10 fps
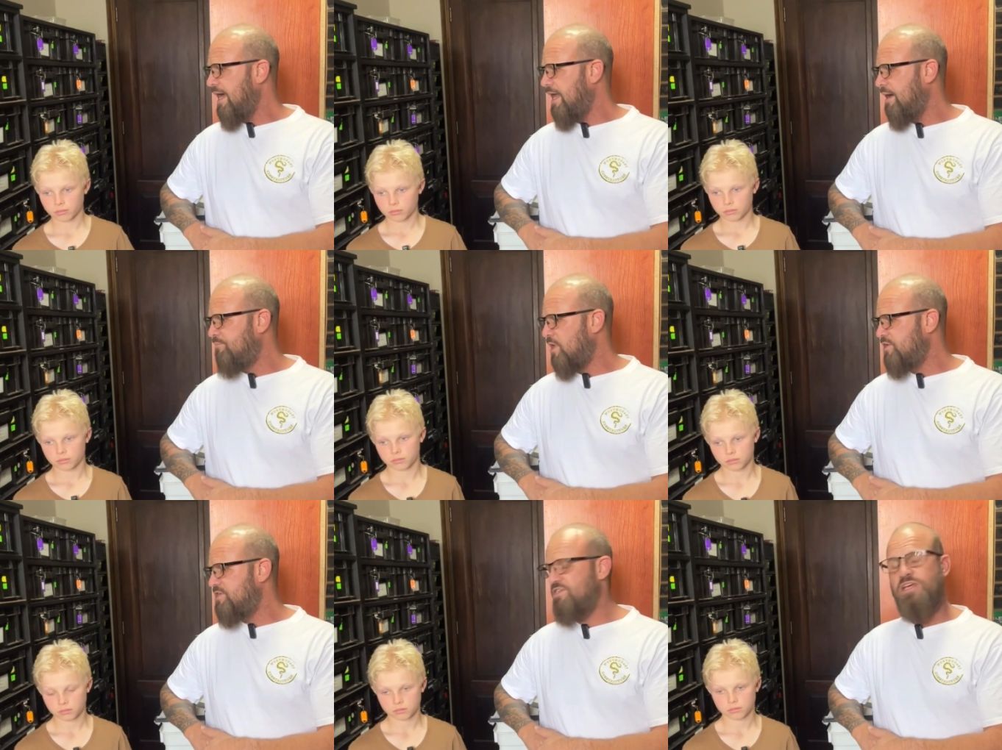Speaker 1: And I'm
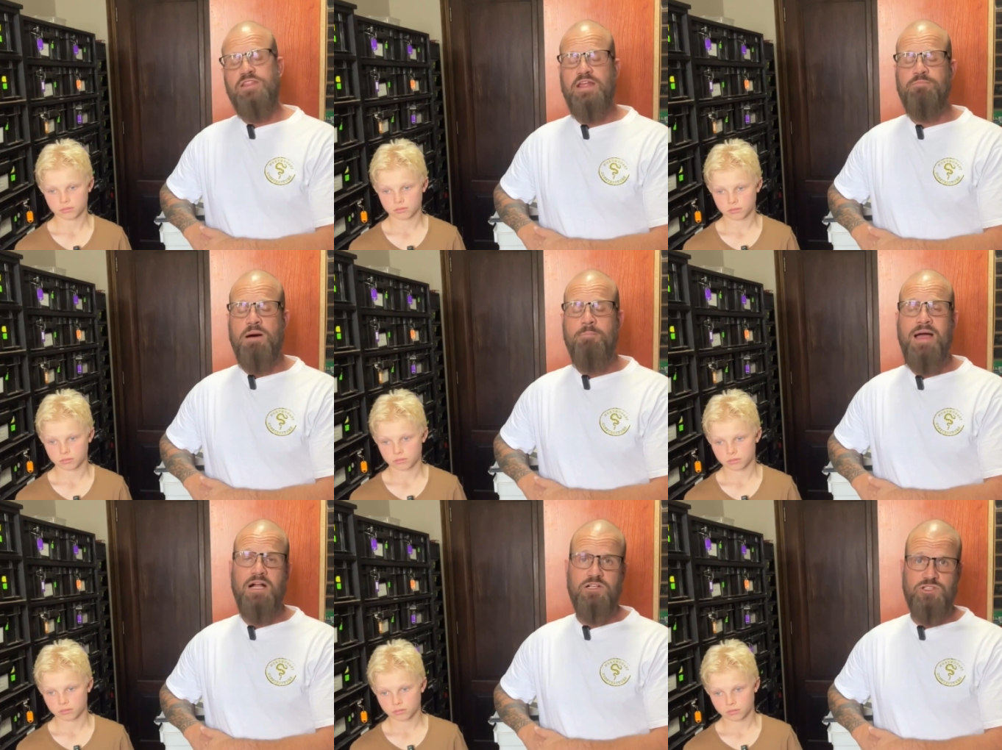noticing that my
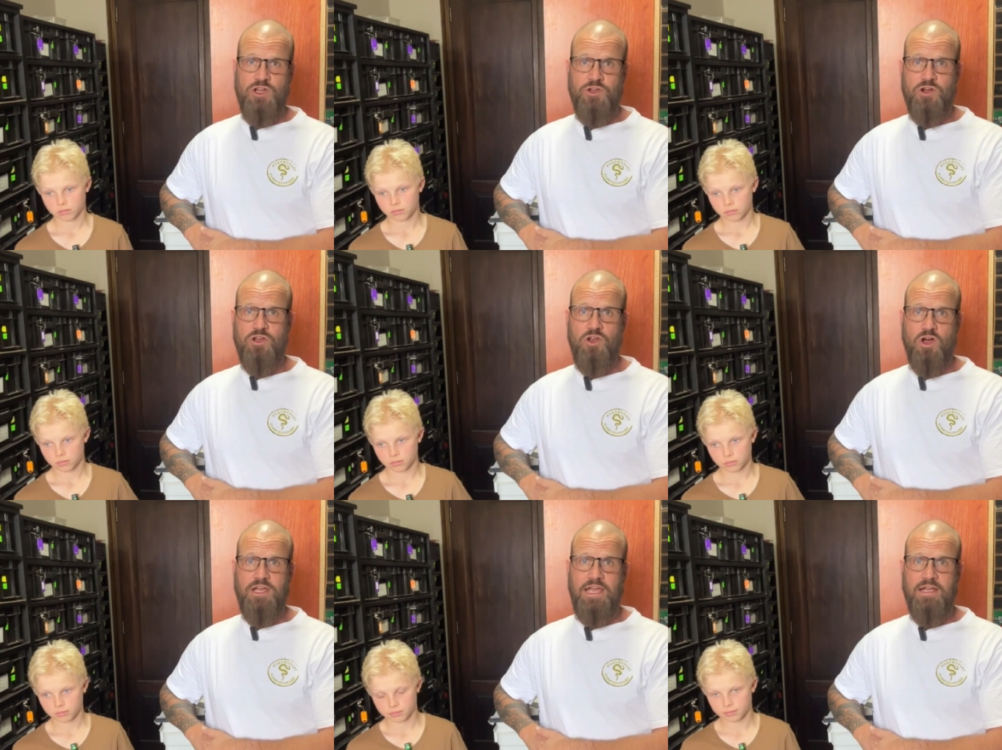males are not
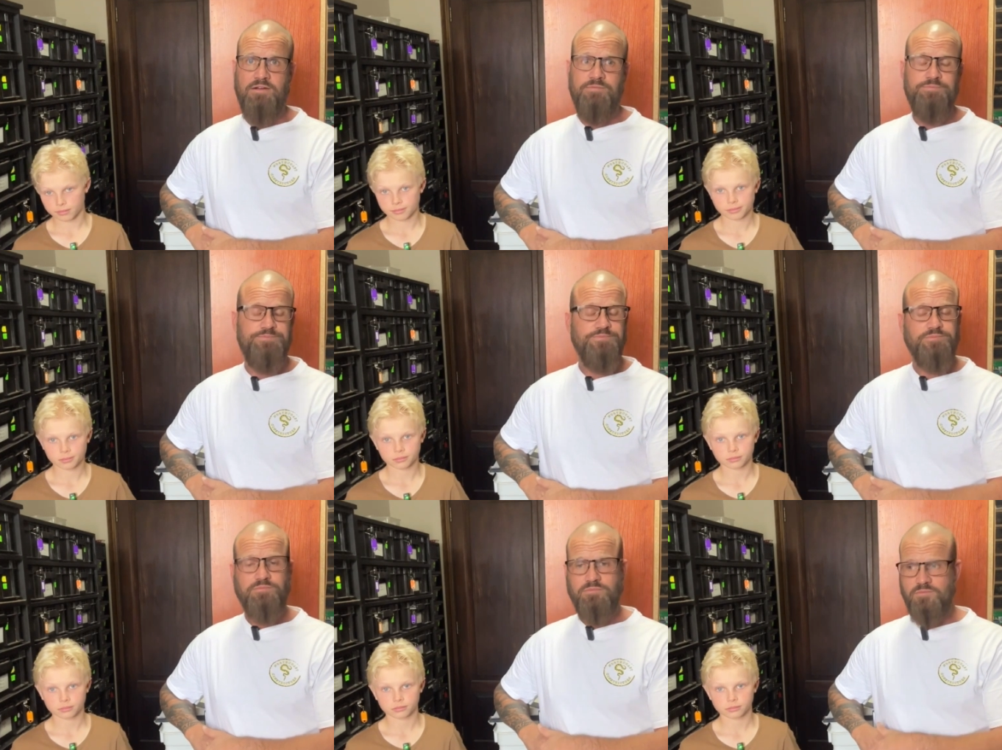locking
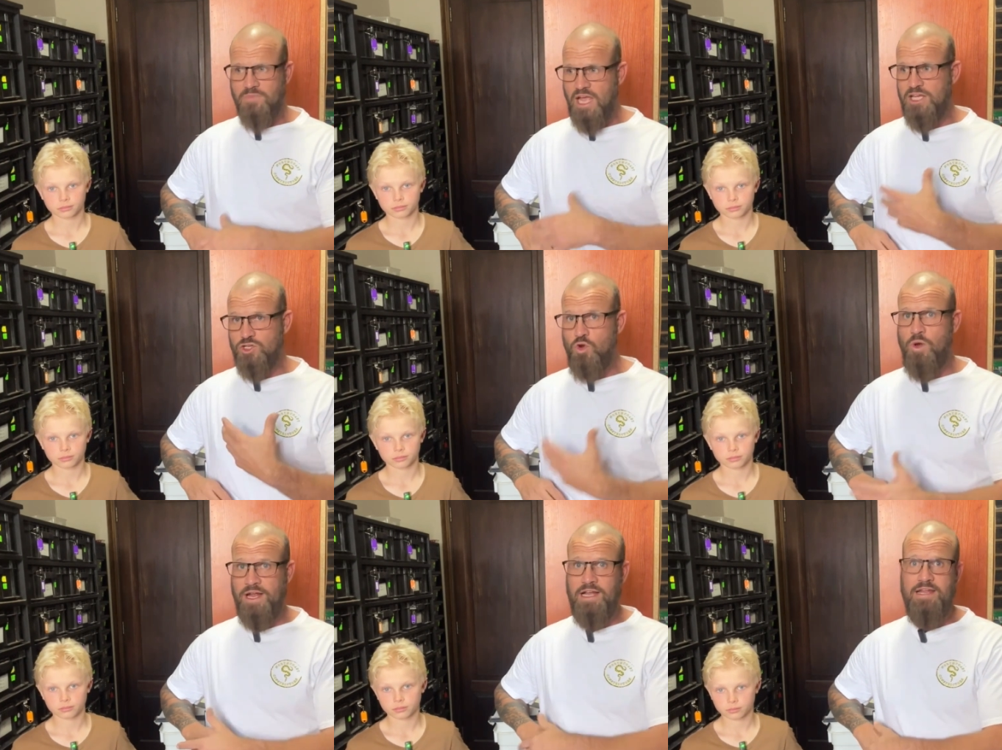as
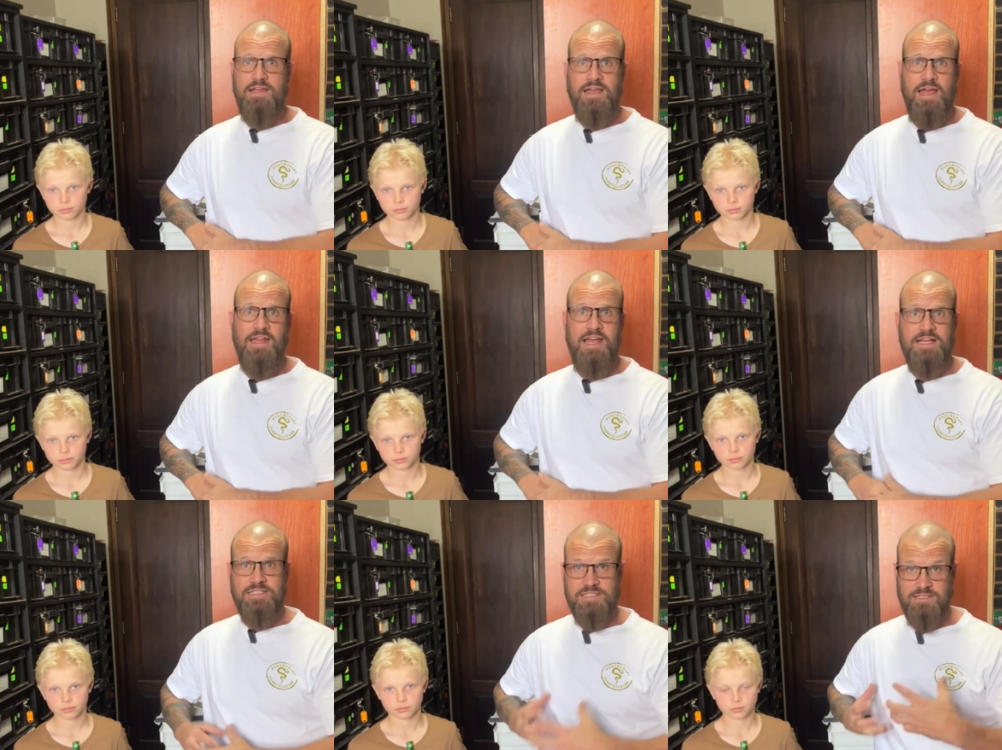quickly and
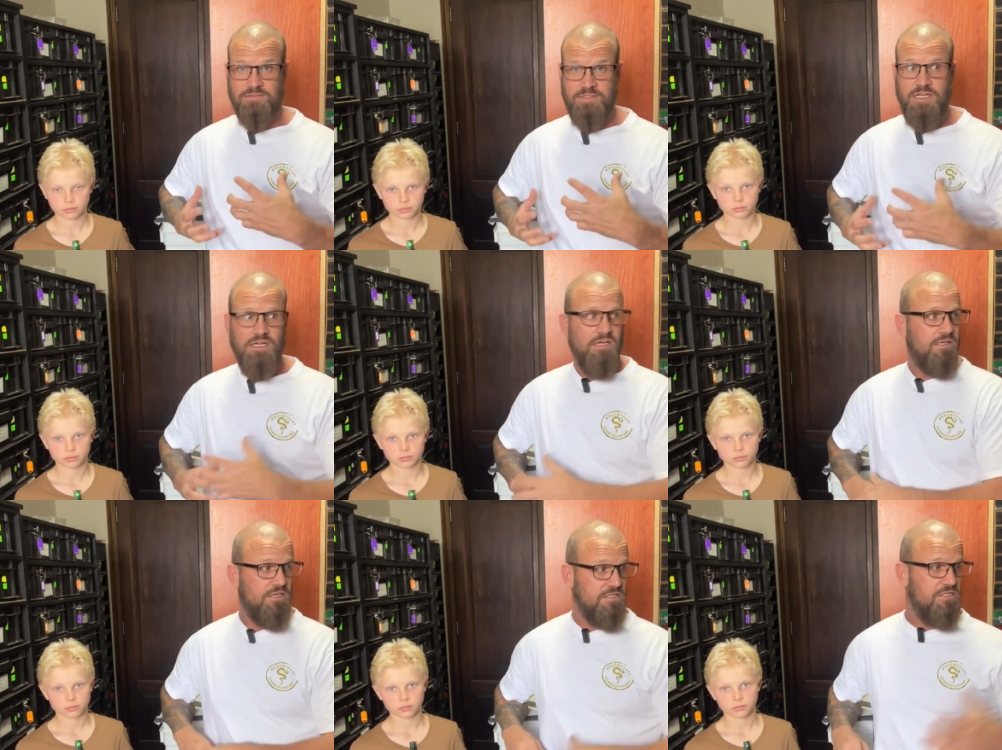as
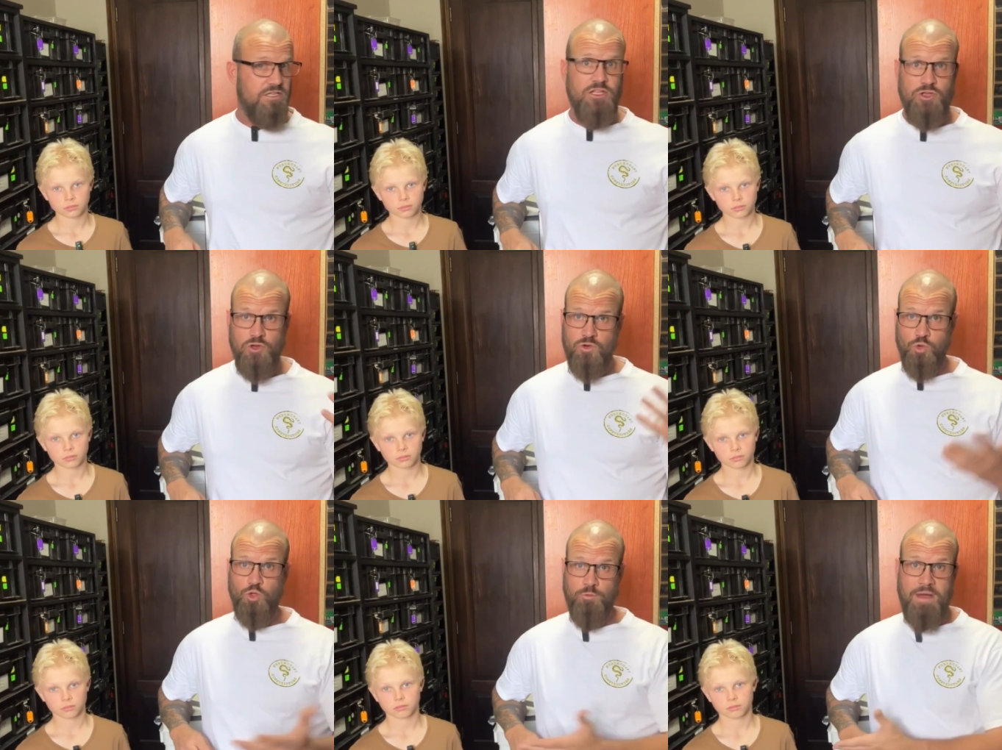because you
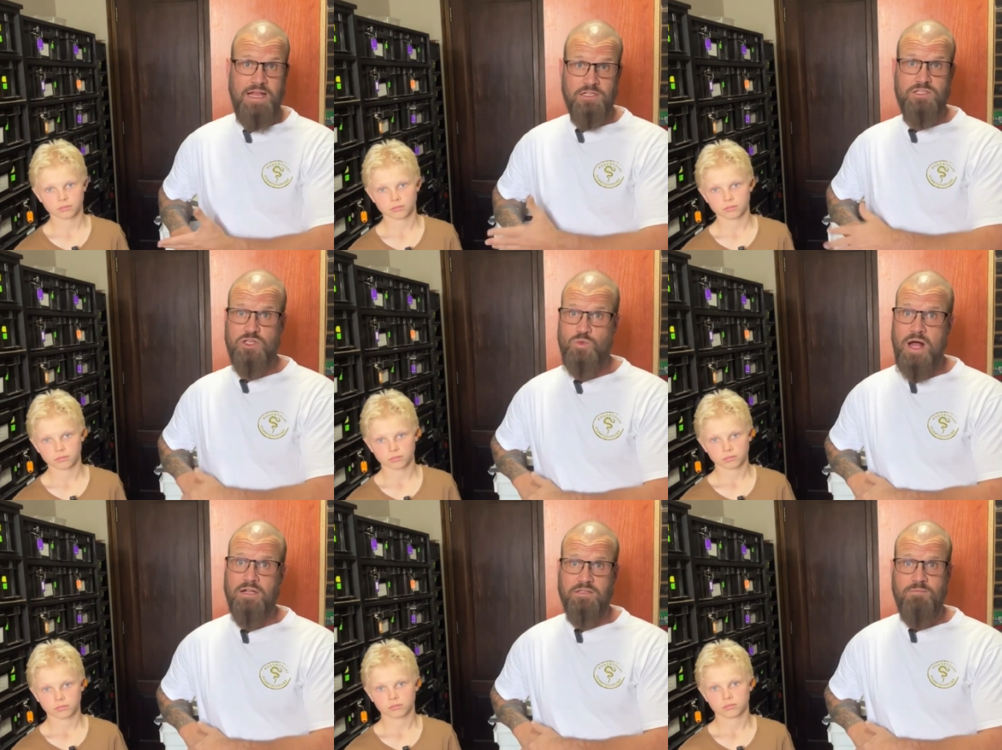cool the males as
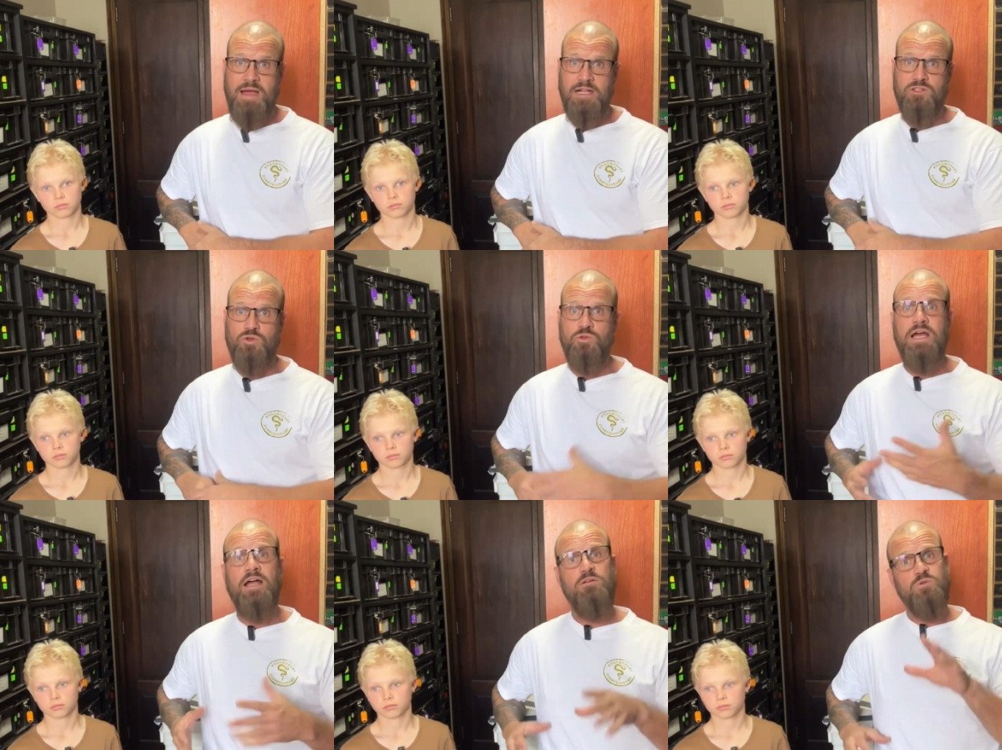well. The males cool
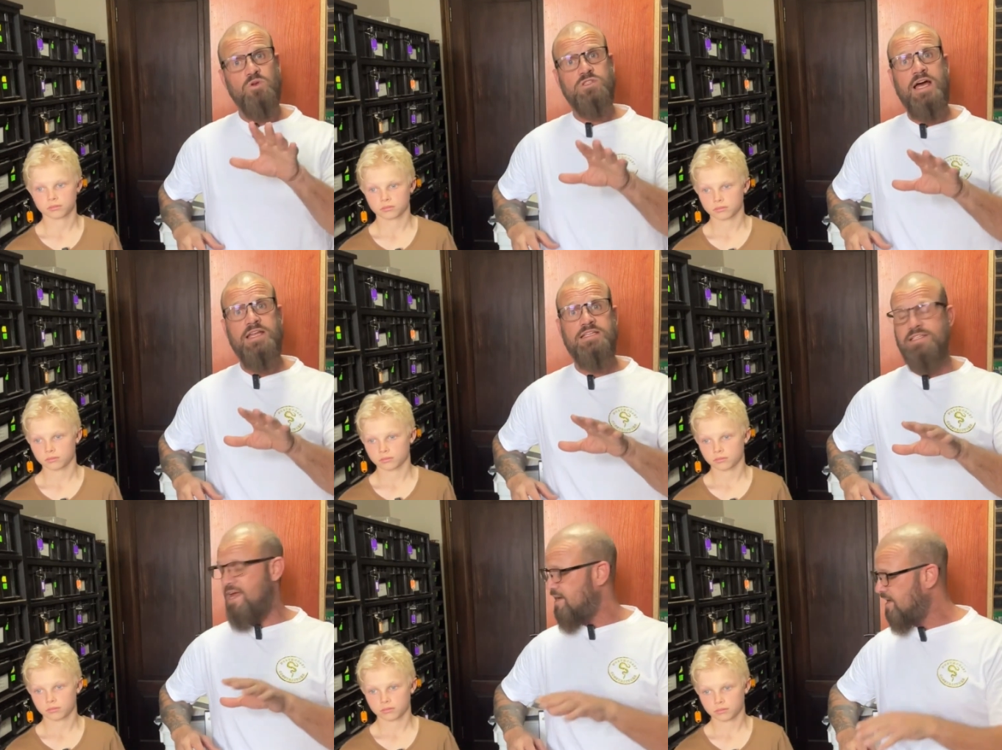down. You also
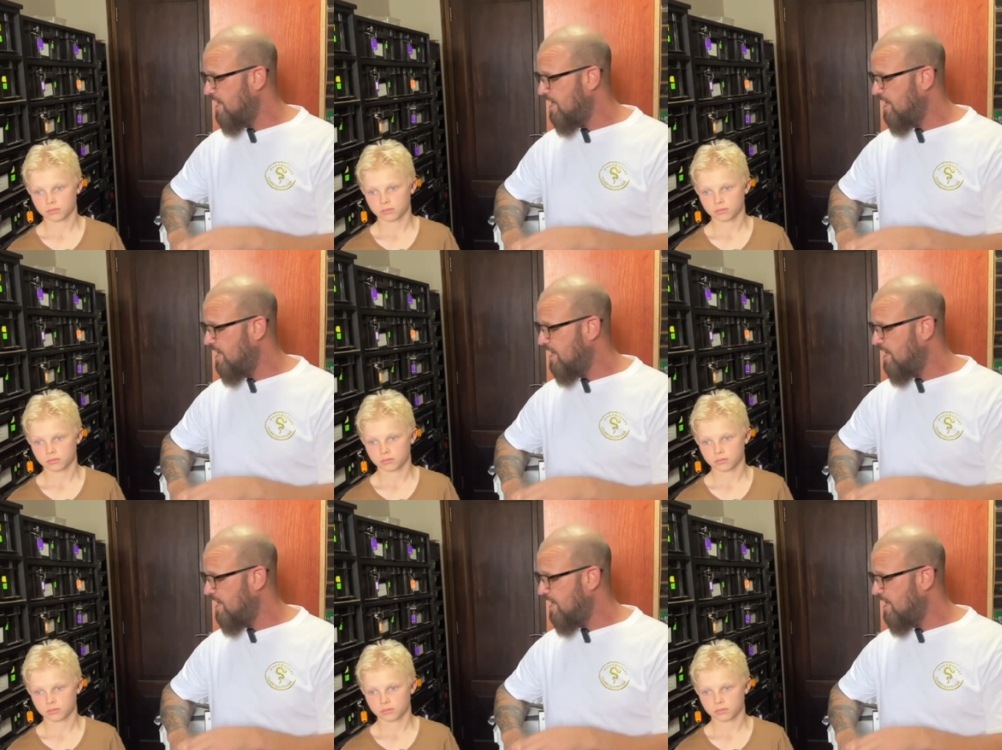understand,